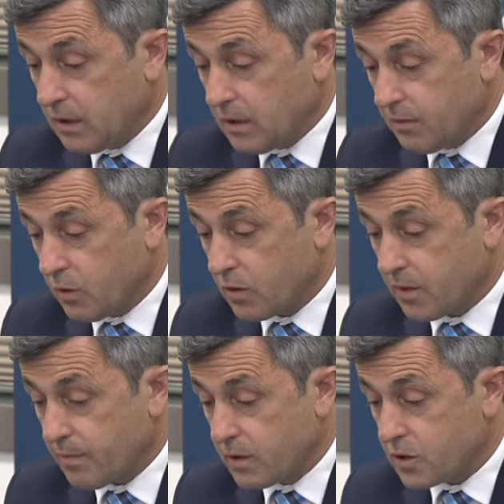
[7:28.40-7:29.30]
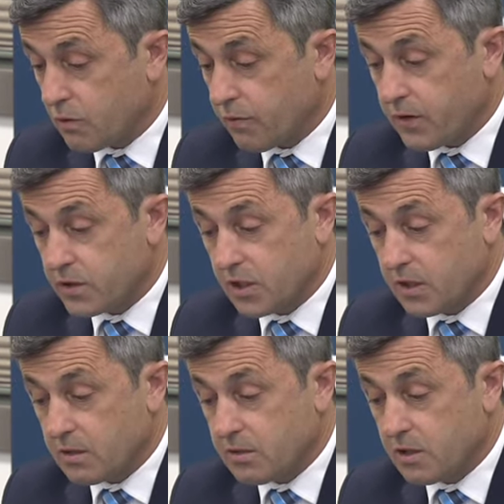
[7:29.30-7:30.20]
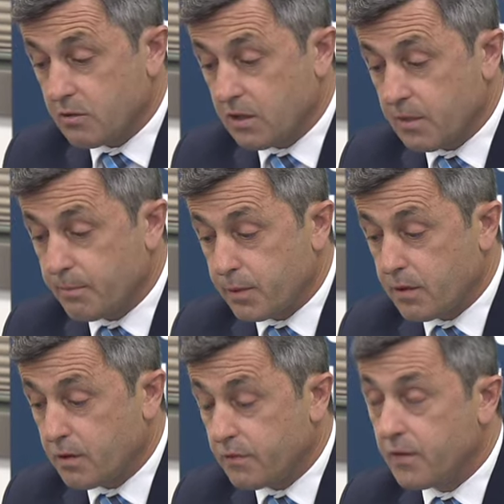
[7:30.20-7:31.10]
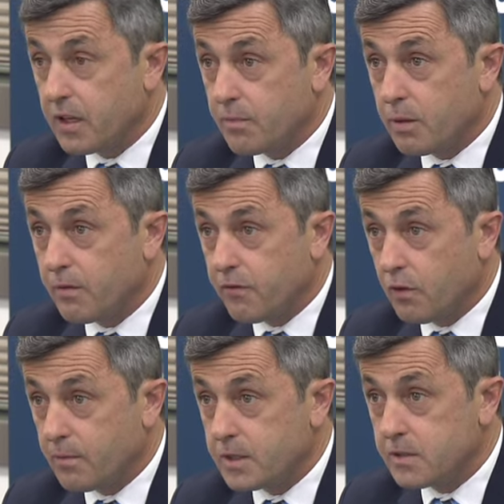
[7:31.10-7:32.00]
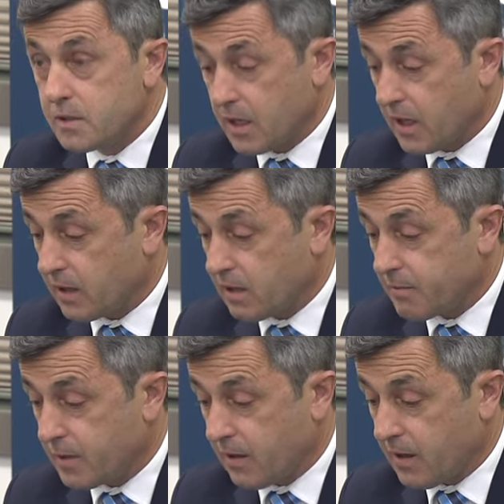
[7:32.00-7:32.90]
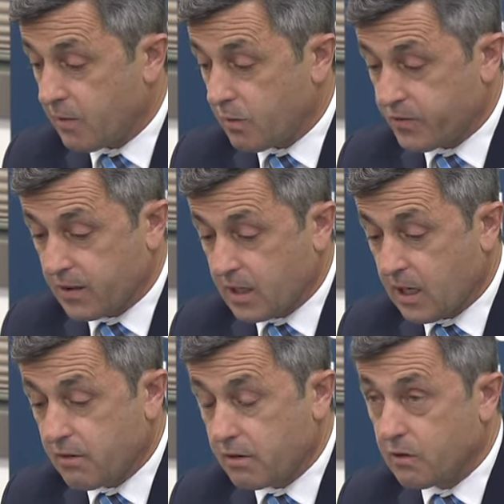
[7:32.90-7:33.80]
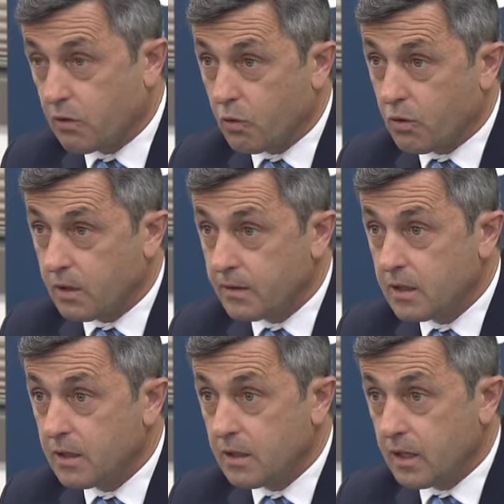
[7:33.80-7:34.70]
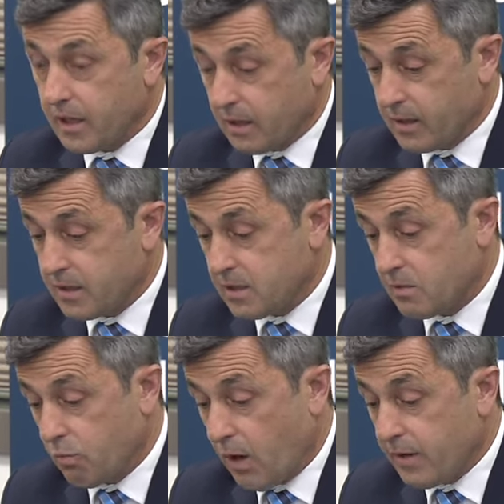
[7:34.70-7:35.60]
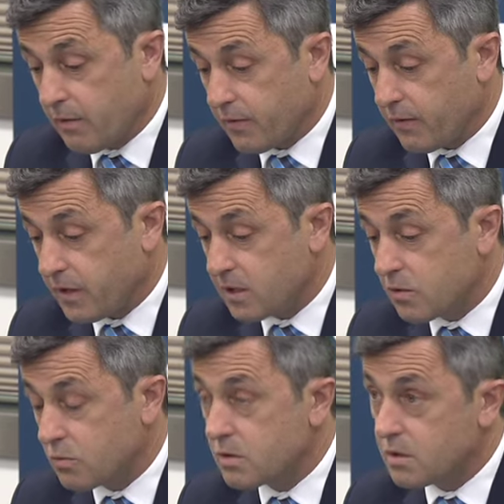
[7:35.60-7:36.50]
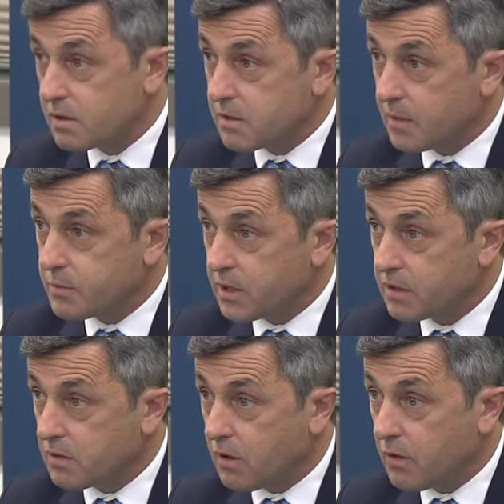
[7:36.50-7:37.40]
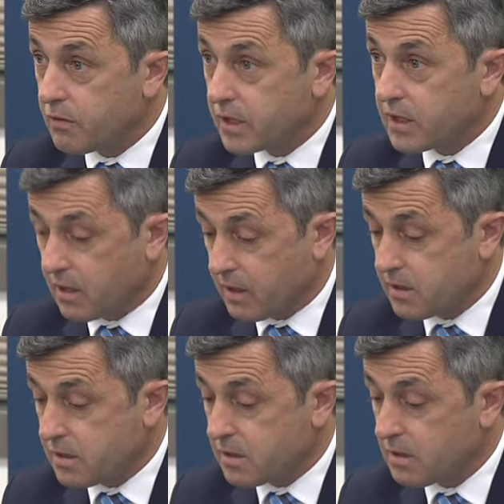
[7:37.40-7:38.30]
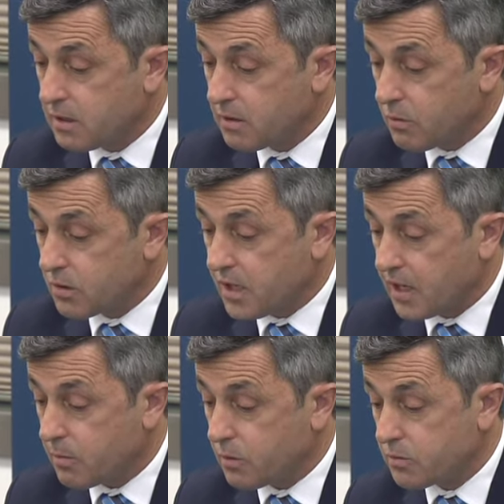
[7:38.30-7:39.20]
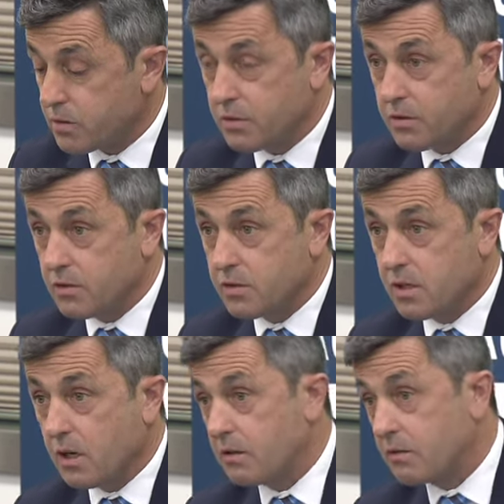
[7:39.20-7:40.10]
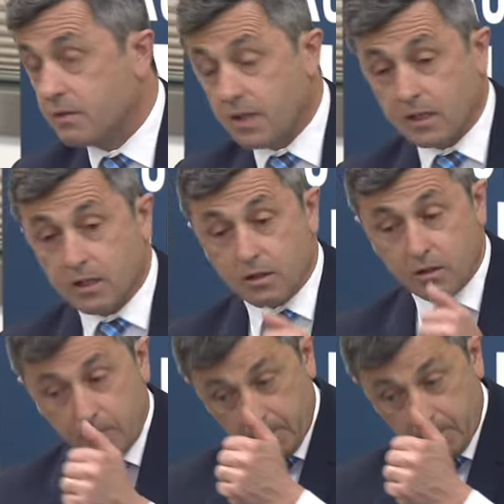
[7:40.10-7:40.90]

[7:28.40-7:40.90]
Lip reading: for commercial fishing to improve their performance and comply with the current law. At least one of the vessels, the subject of Achilles, was able to do so. Thank you.